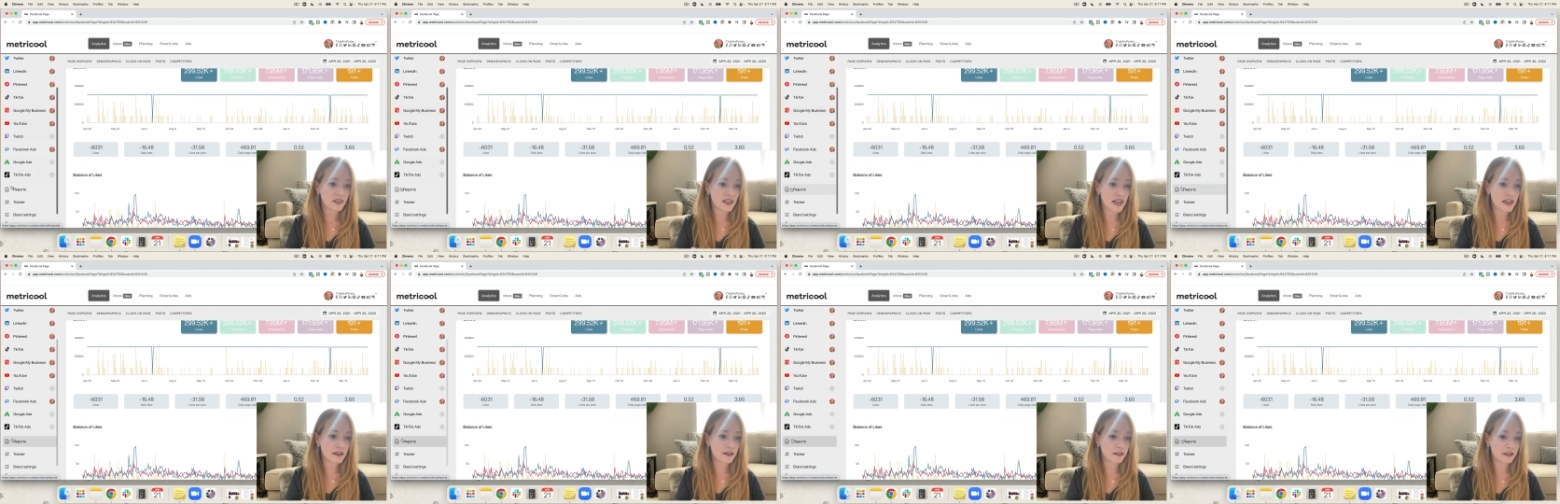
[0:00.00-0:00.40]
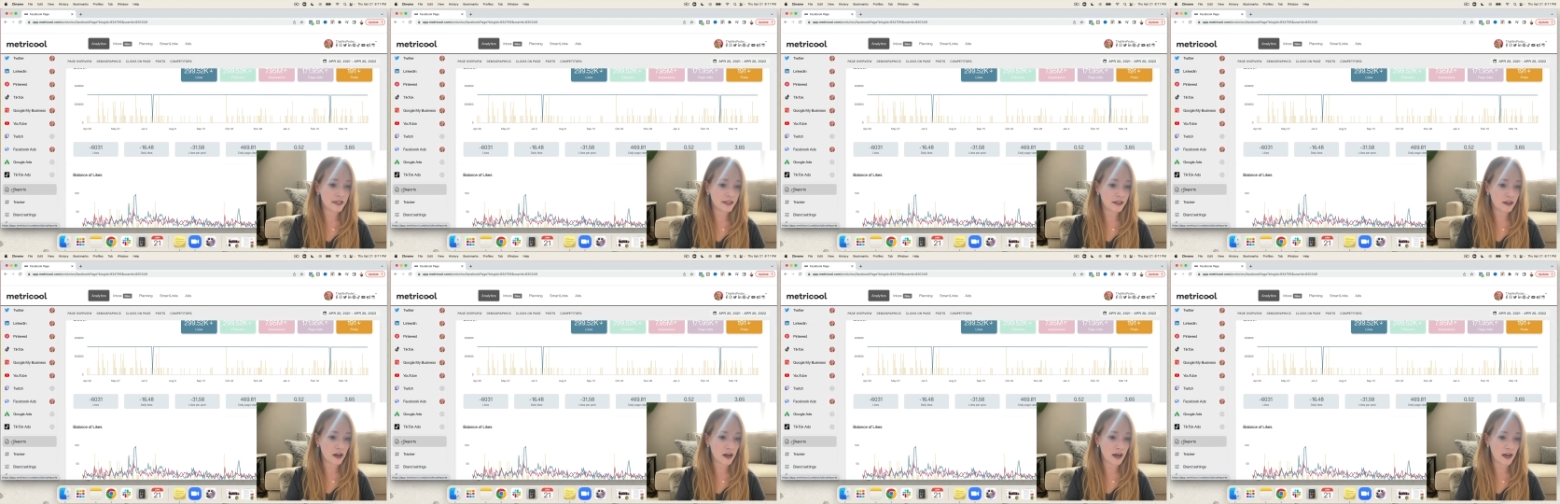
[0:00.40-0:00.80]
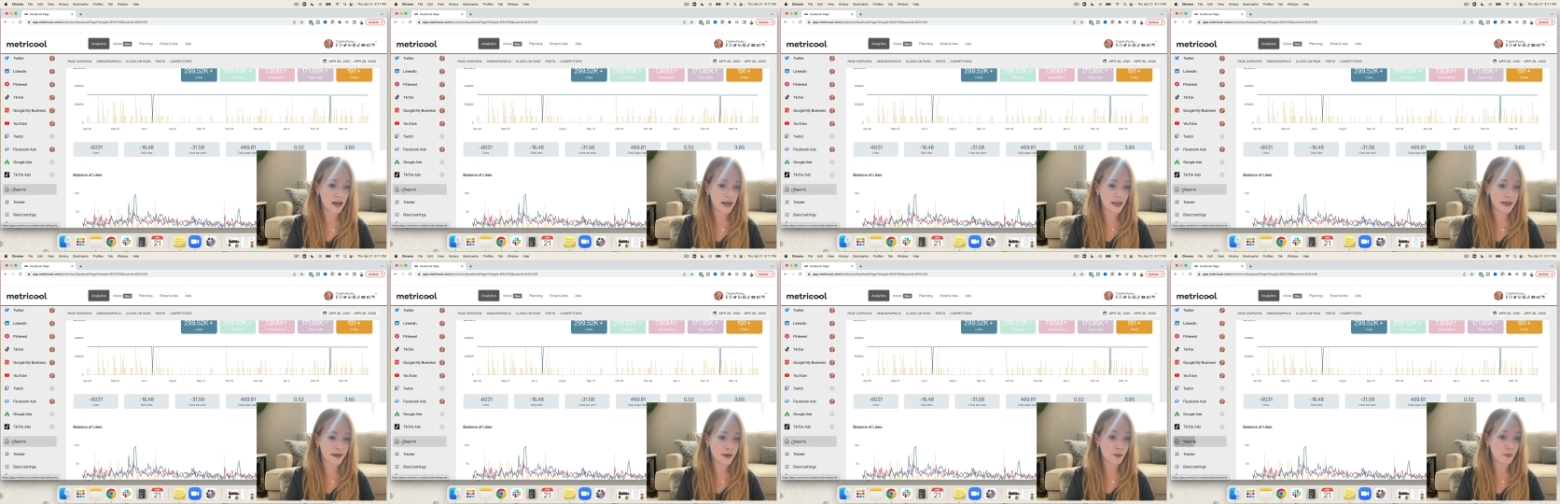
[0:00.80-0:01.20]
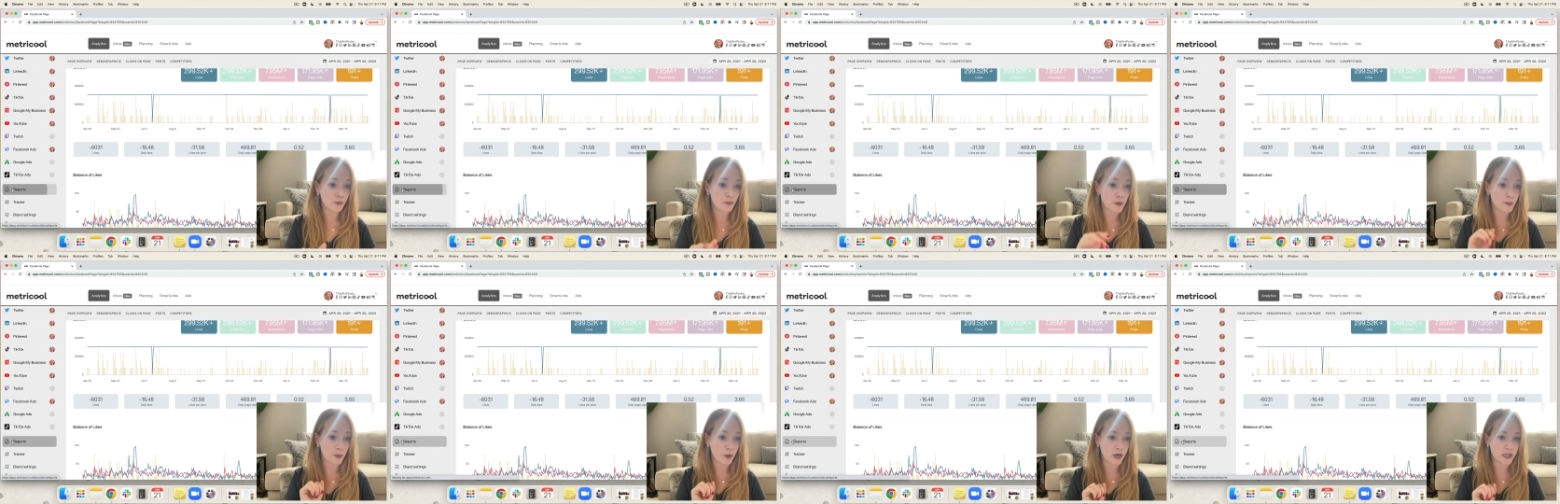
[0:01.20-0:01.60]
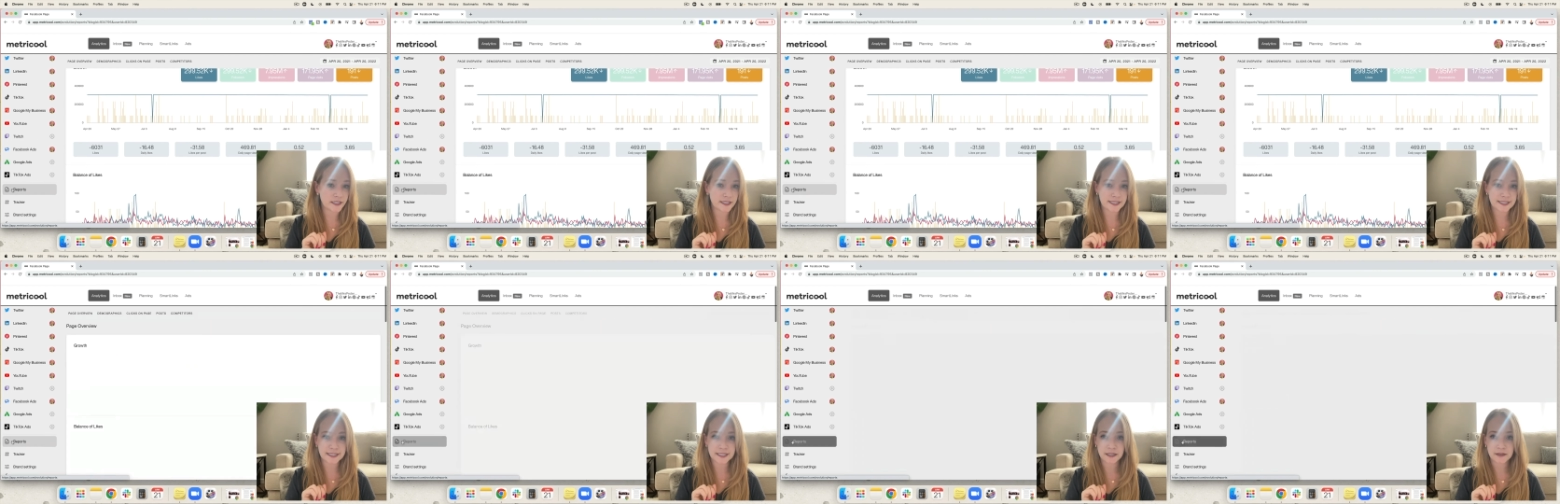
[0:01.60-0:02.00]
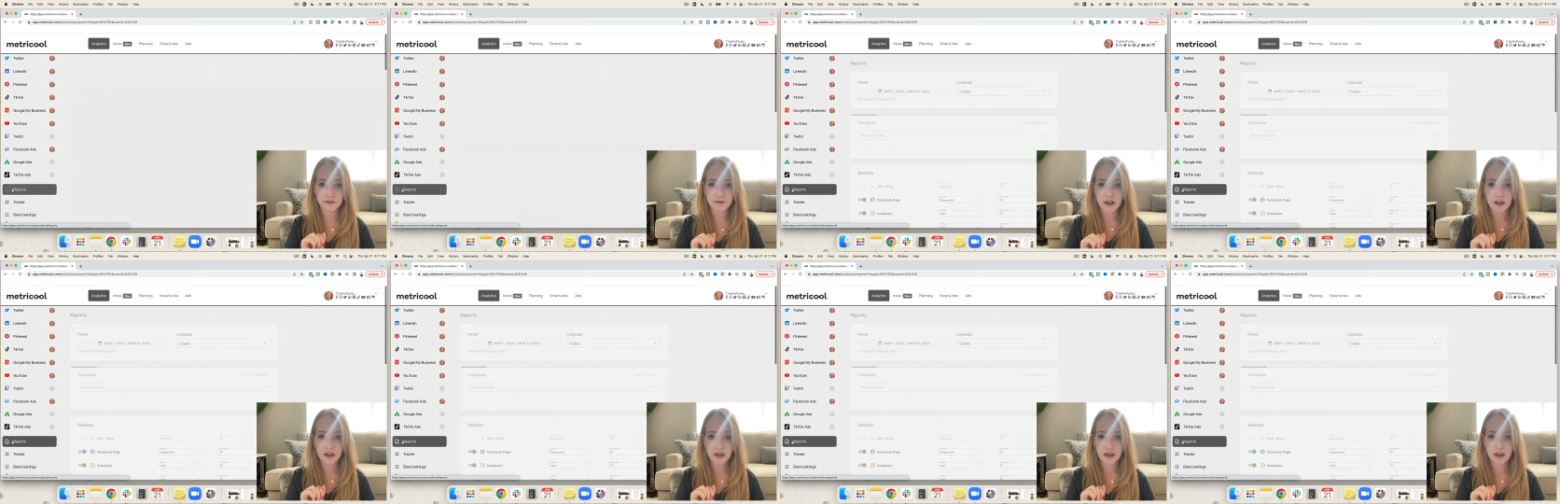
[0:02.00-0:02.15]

and click on Reports.